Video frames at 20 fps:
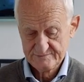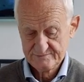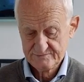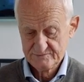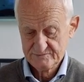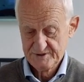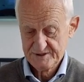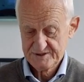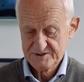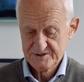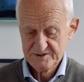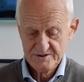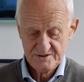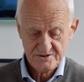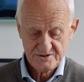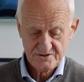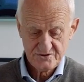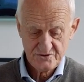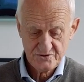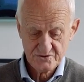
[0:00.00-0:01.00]
which
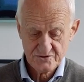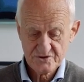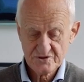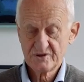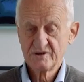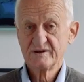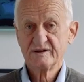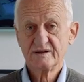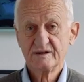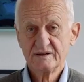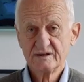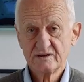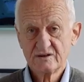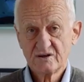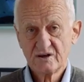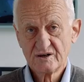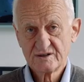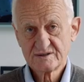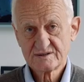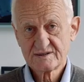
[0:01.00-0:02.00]
is usually
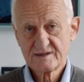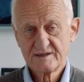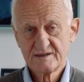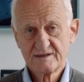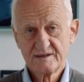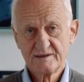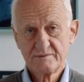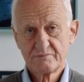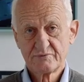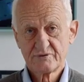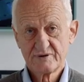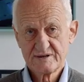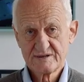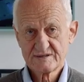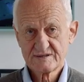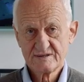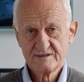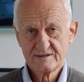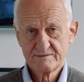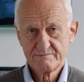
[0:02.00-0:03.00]
constantly
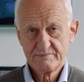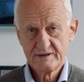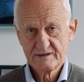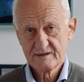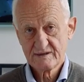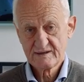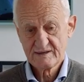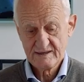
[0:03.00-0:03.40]
present, but